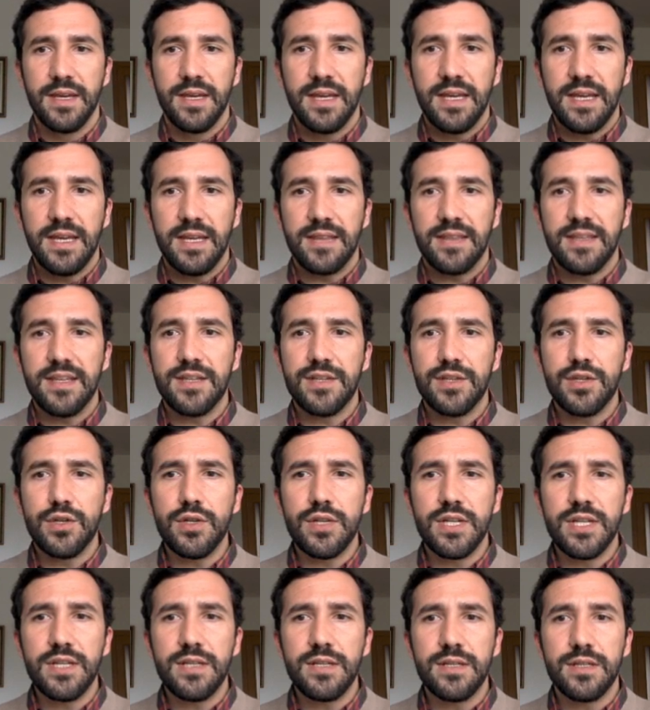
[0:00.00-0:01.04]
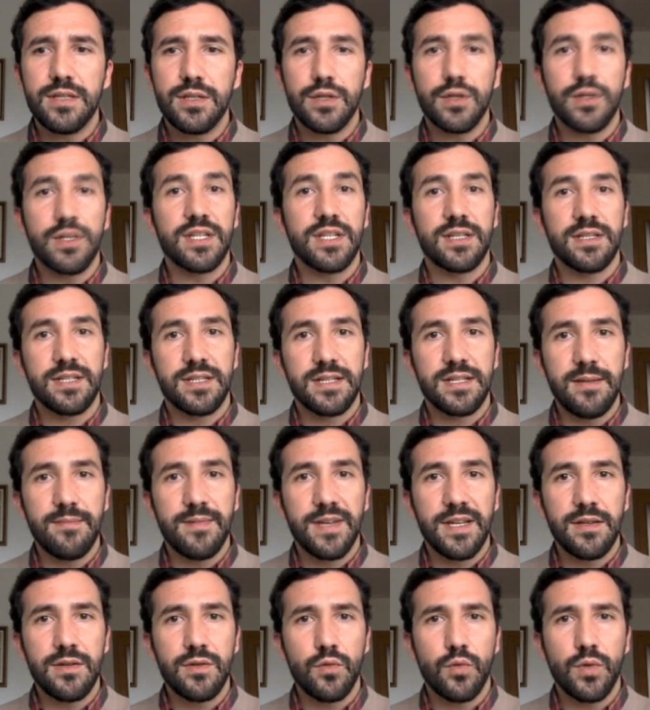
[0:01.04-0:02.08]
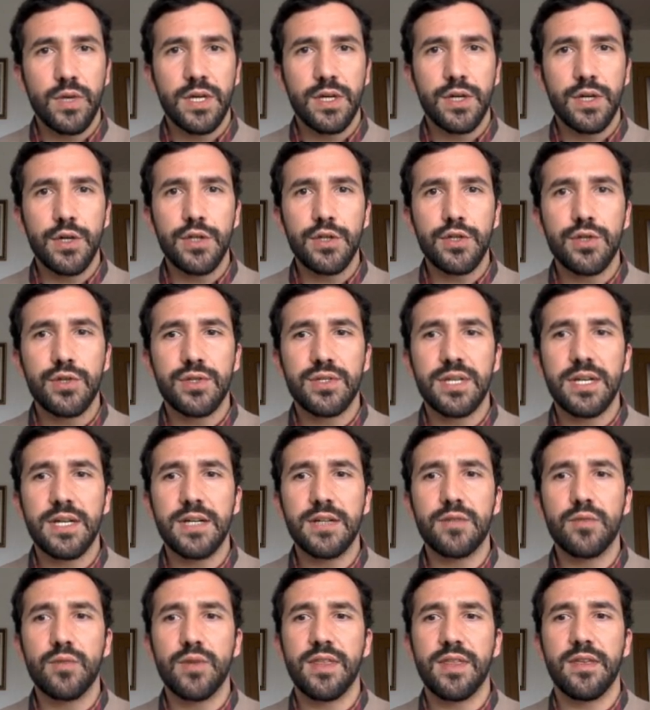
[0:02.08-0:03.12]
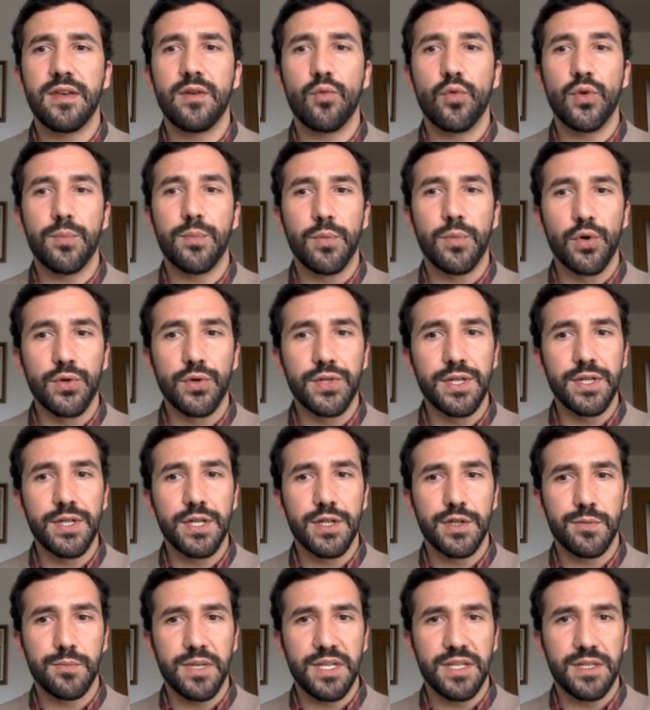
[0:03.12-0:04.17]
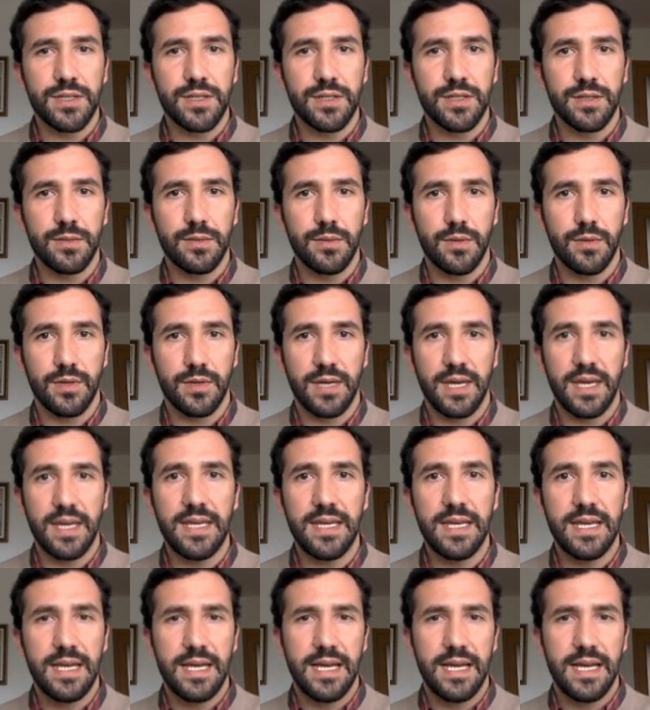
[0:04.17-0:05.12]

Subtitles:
In this unit, Unit 7, we are going to start with a reported speech, okay?